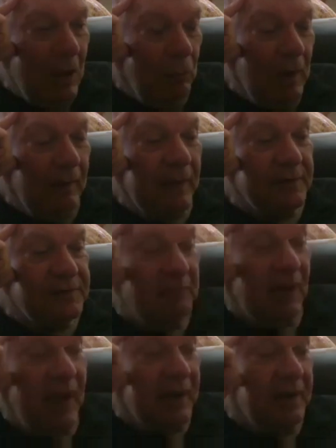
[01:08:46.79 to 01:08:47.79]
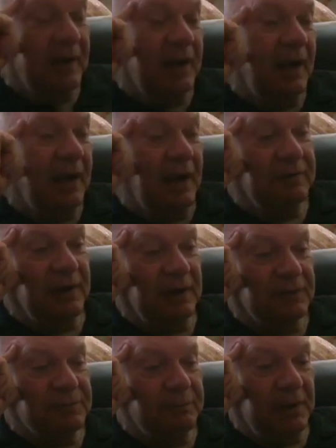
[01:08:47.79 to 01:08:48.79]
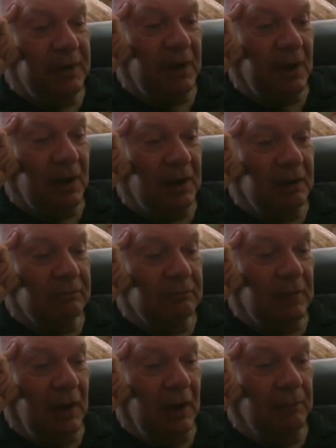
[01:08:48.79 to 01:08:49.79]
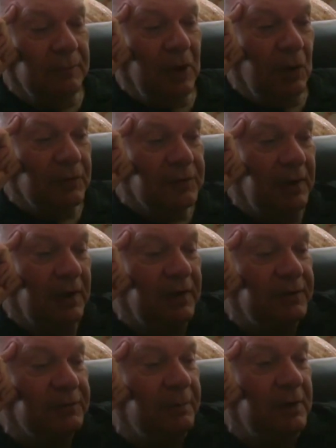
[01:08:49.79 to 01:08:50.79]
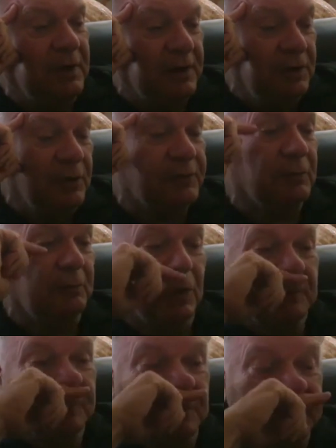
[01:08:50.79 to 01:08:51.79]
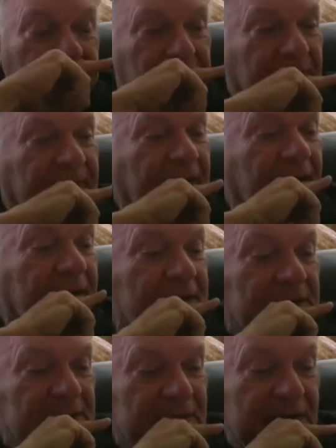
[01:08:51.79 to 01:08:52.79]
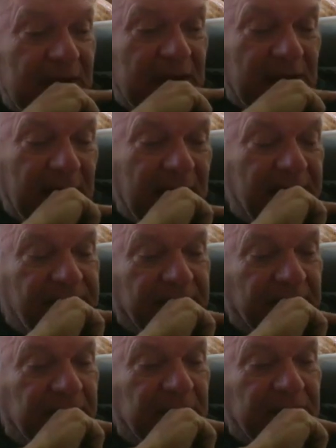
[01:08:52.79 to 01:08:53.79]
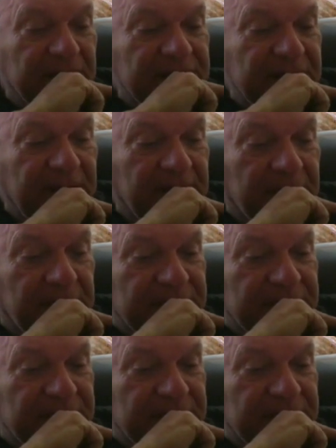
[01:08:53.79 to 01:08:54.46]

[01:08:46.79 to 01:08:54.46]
Well, that's I'm glad, and and I think it's been a um, you know it's been a, it's been a useful book for people to get a uh, I think a clear understanding of